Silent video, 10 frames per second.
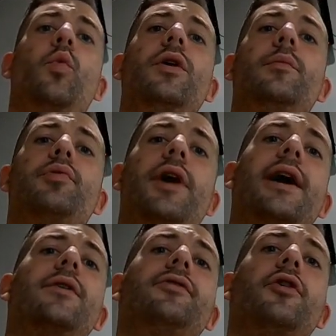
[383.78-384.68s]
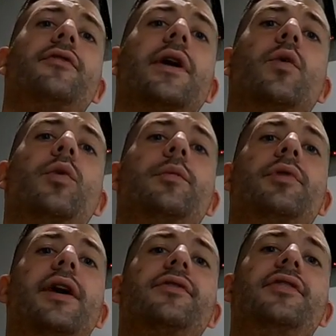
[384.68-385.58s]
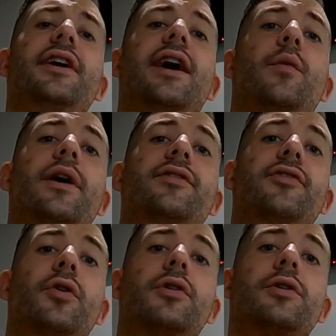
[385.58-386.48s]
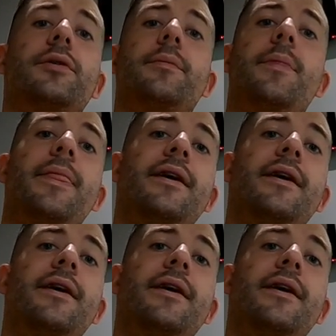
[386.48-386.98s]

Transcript: Will Prowse over at Will Prowse DIY Solar